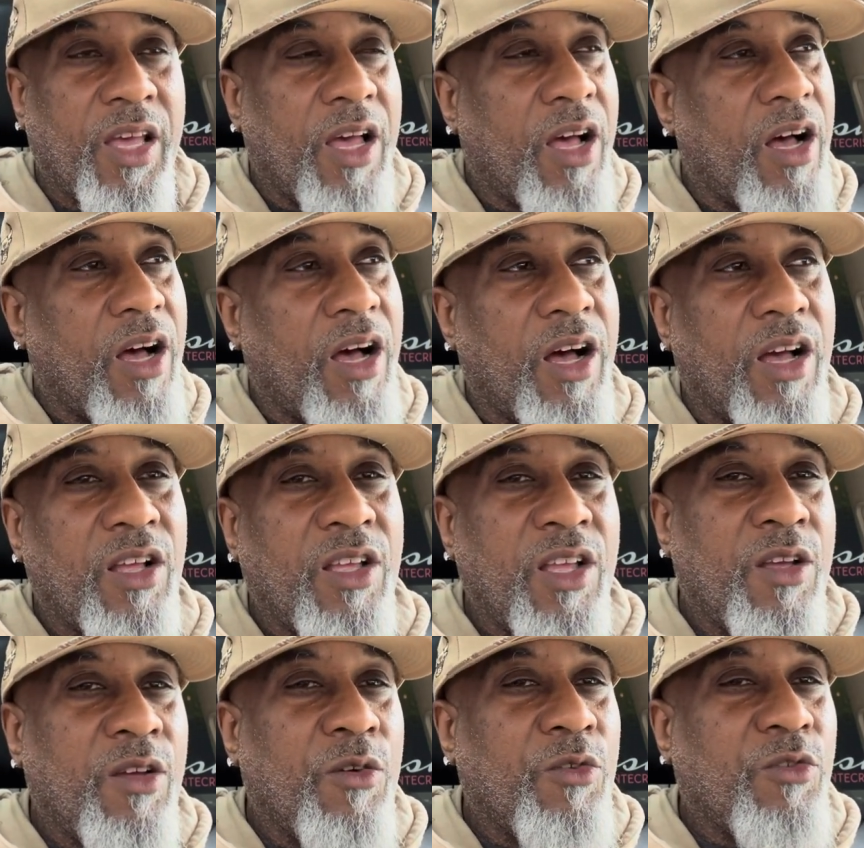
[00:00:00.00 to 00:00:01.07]

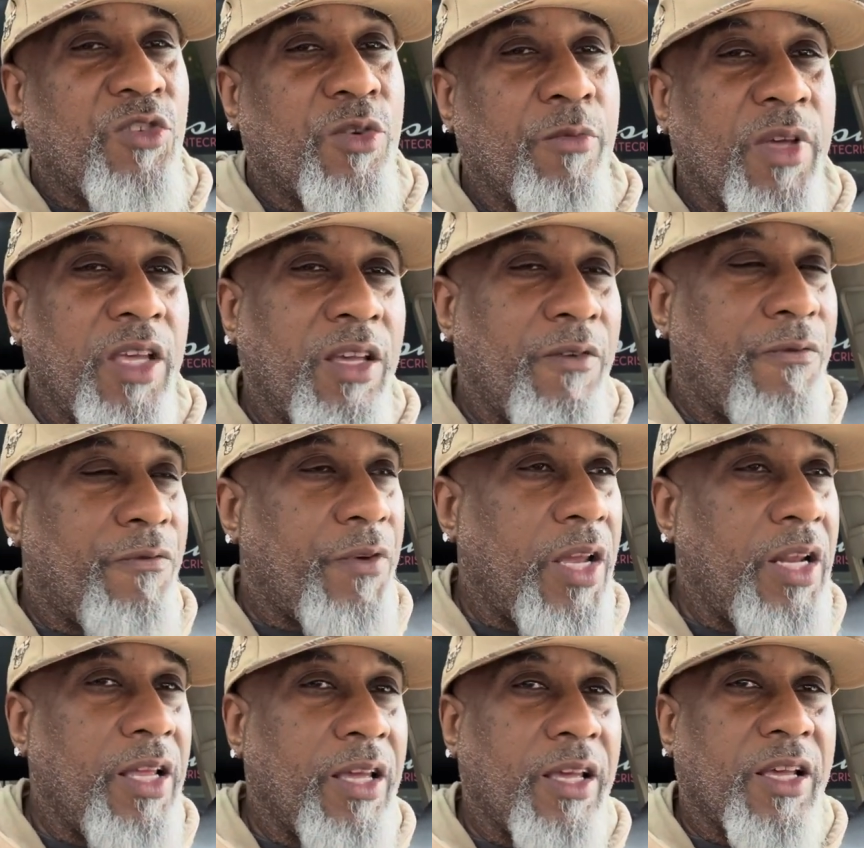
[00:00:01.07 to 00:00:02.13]
To me,
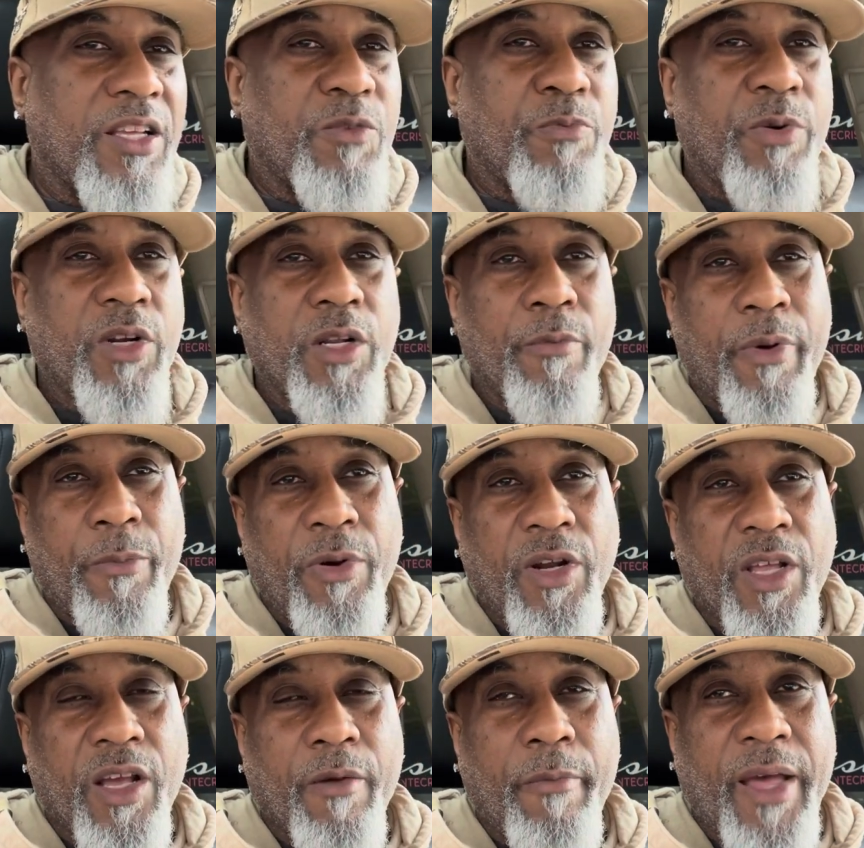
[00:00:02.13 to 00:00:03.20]
feeding is
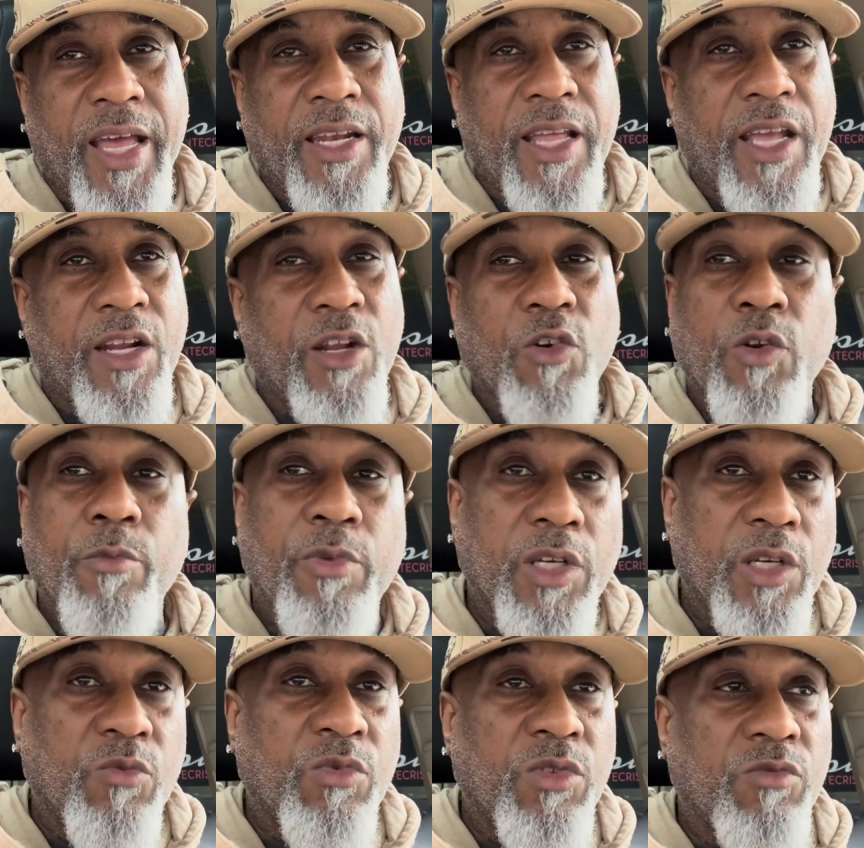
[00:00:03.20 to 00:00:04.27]
putting a Band-Aid on a
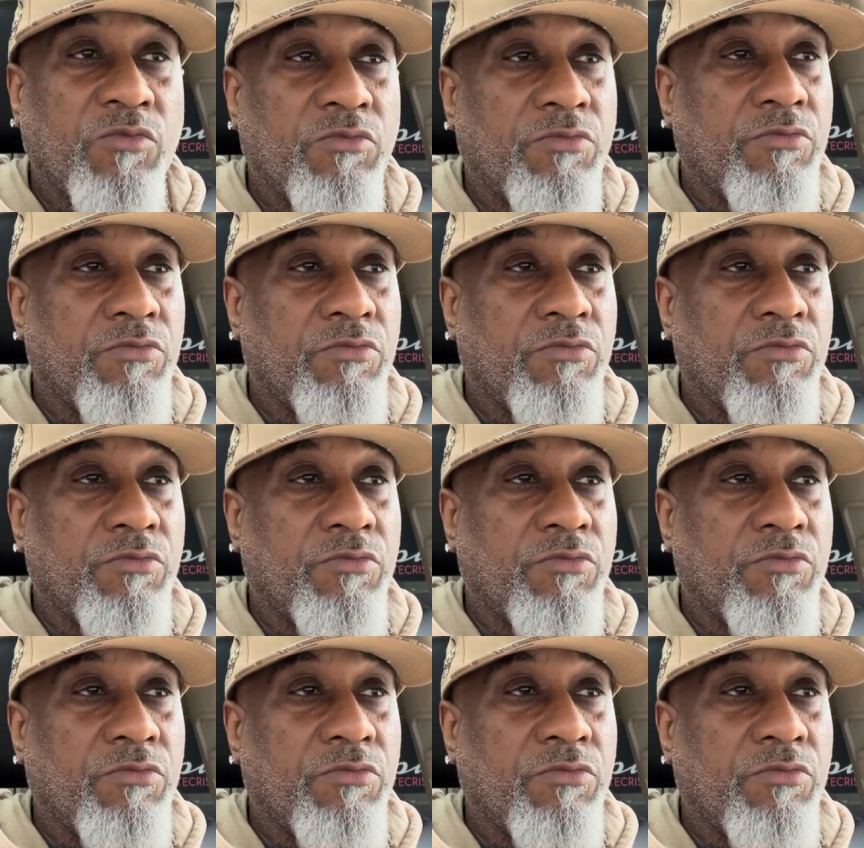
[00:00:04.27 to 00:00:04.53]
bullet wound.